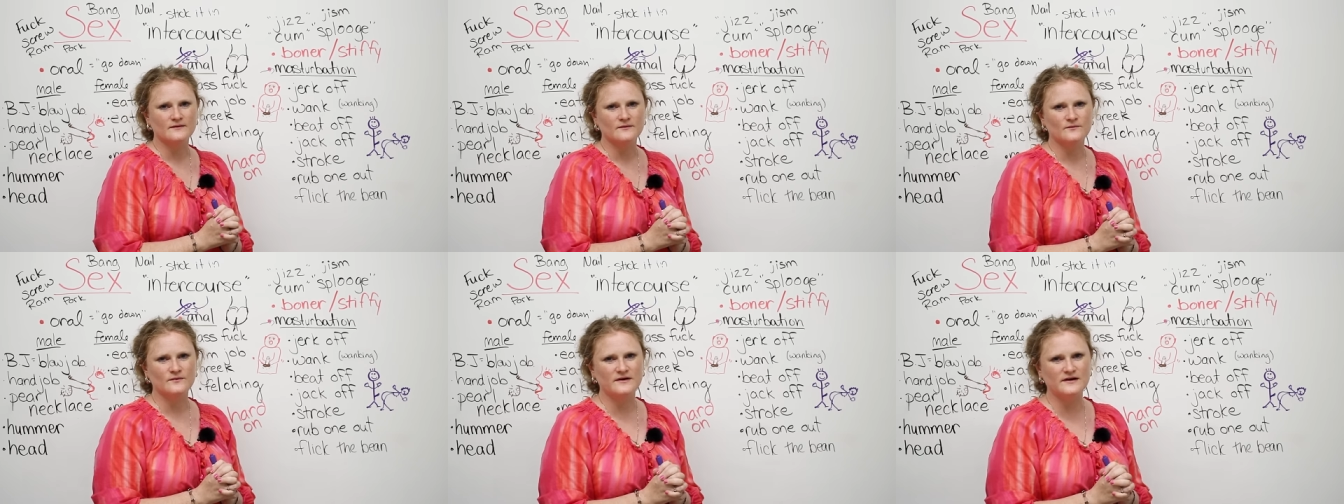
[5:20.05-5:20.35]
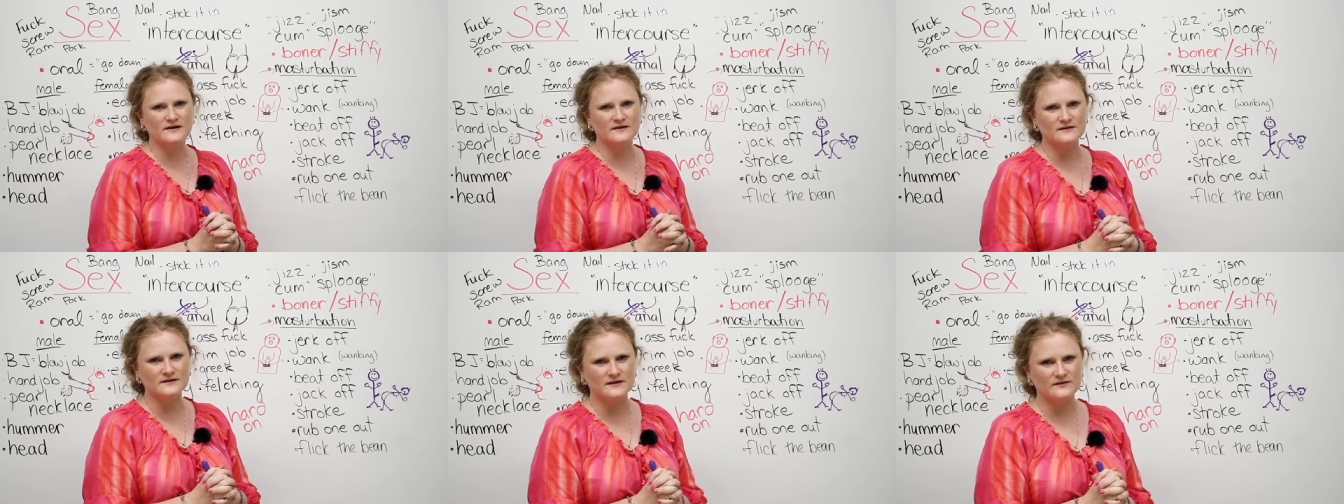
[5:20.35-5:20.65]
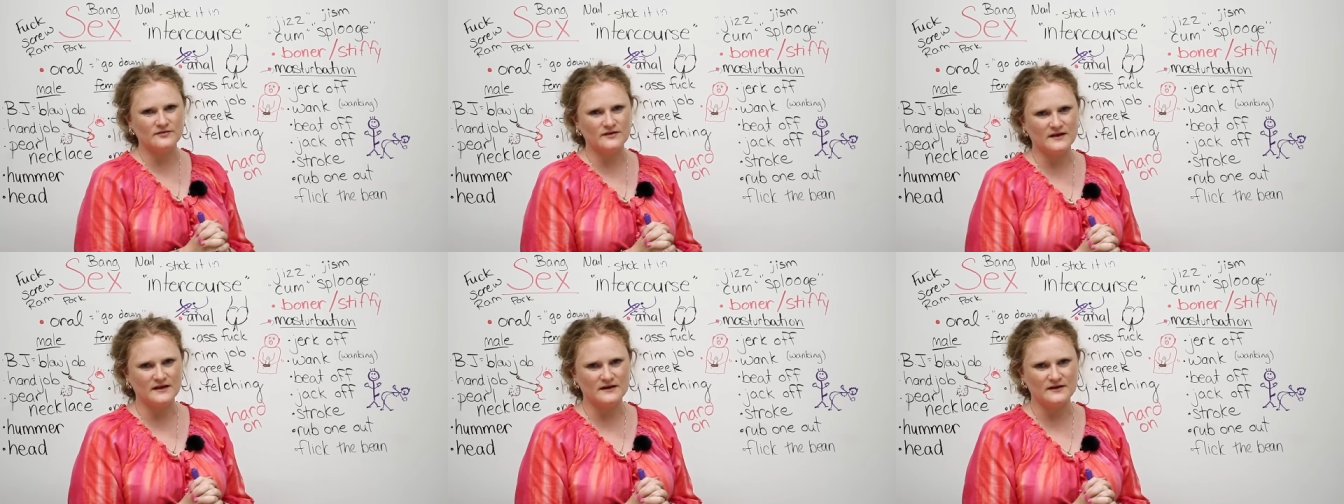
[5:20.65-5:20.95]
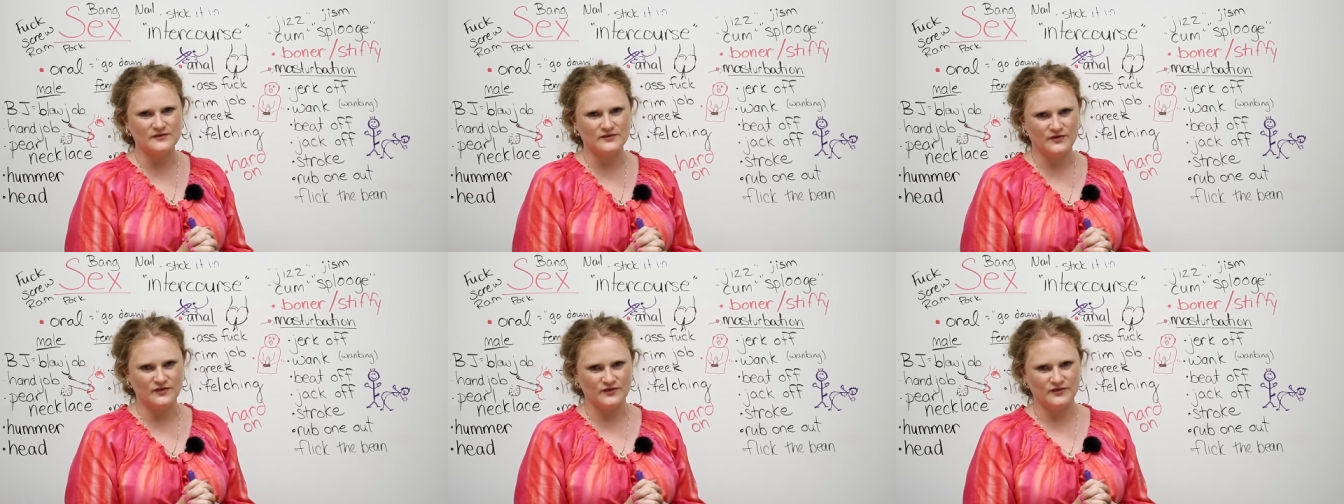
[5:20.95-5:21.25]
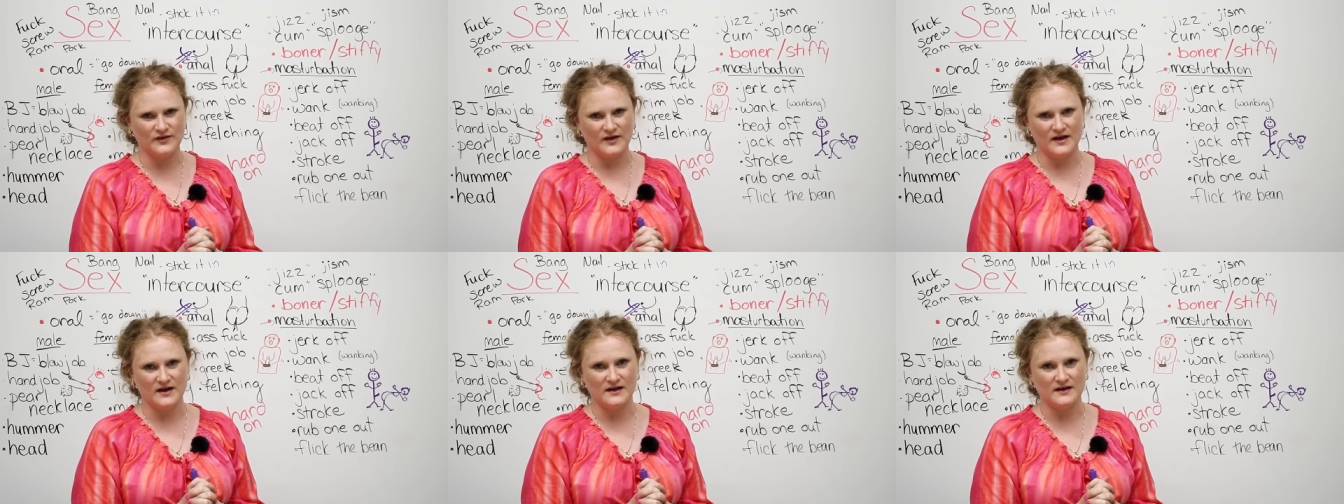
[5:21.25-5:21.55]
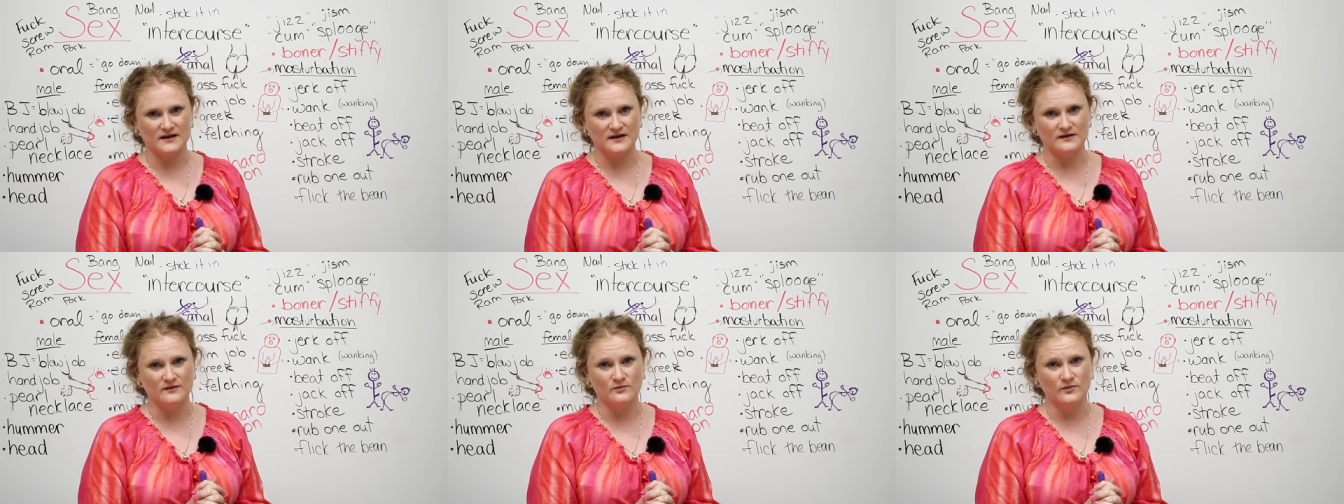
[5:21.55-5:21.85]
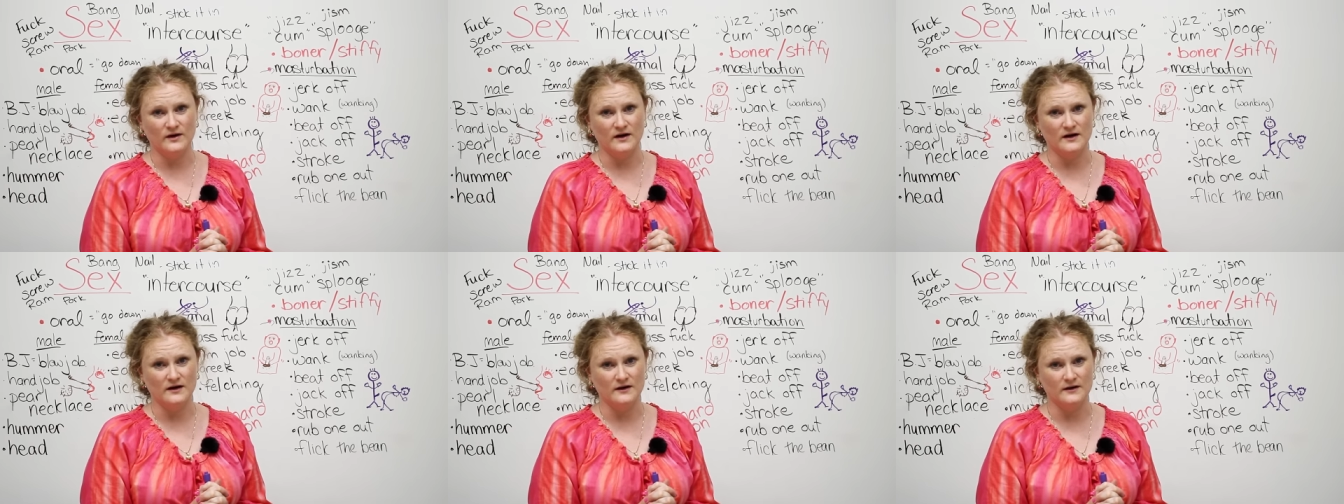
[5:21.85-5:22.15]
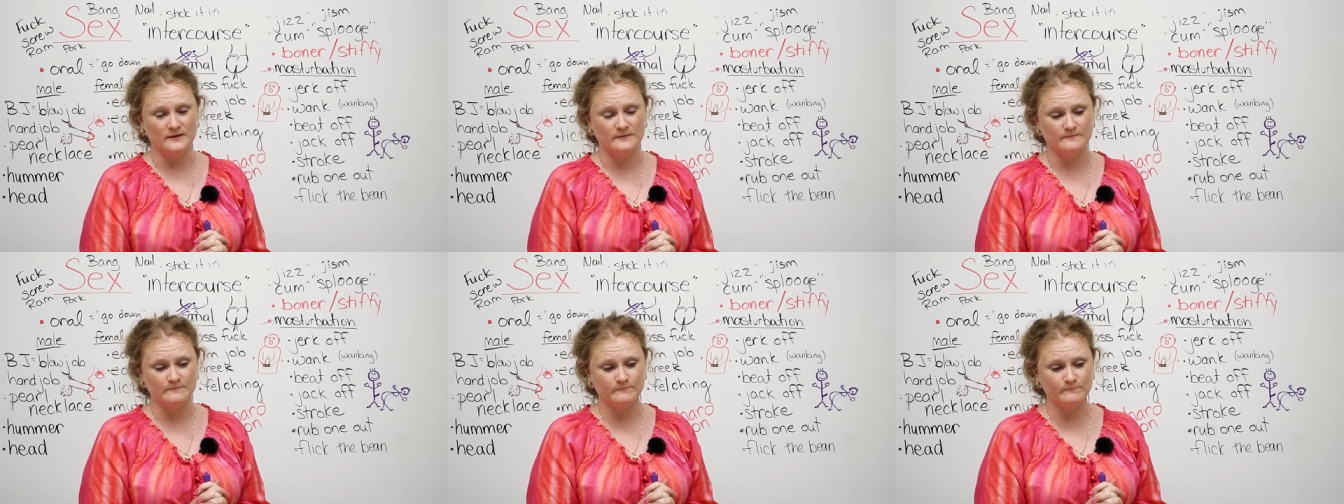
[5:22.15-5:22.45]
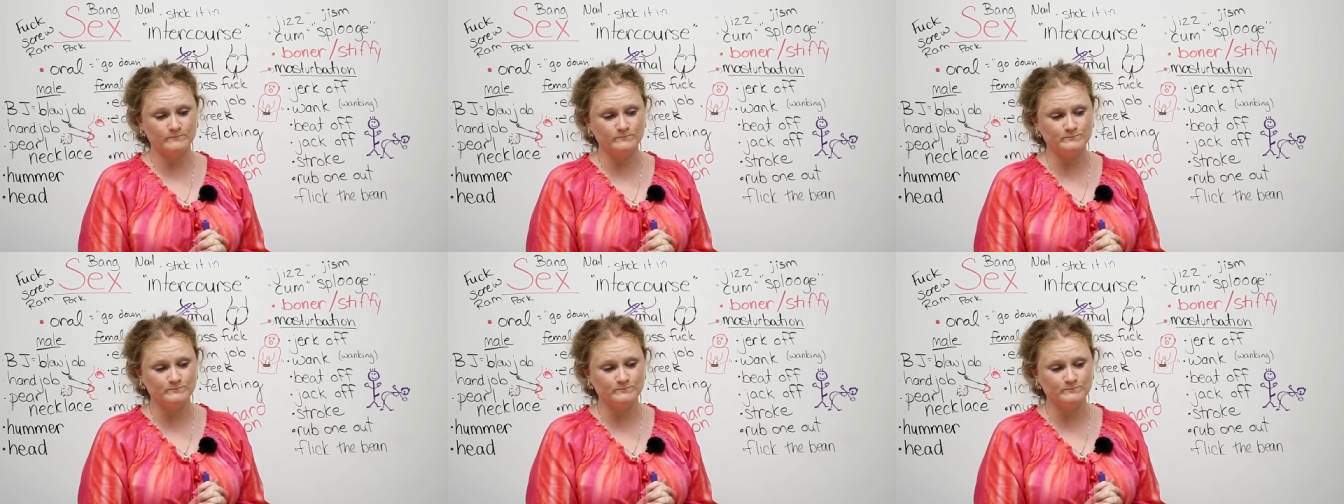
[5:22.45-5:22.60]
We are living in a society where,